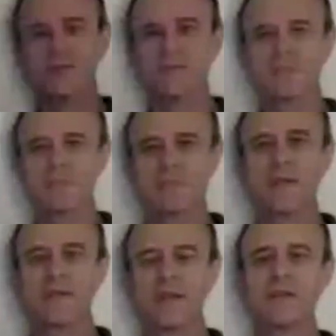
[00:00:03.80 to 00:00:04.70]
is to say
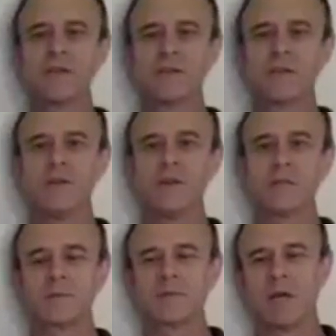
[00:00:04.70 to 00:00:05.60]
thank you to the new
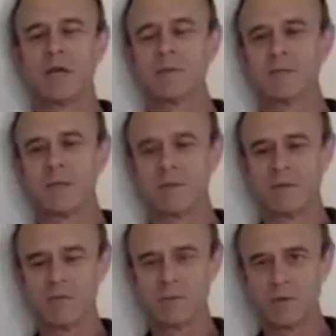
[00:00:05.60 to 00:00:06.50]
subscribers. I really
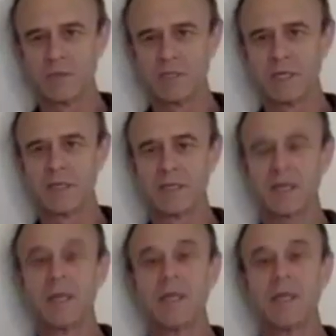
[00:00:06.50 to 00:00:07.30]
appreciate that.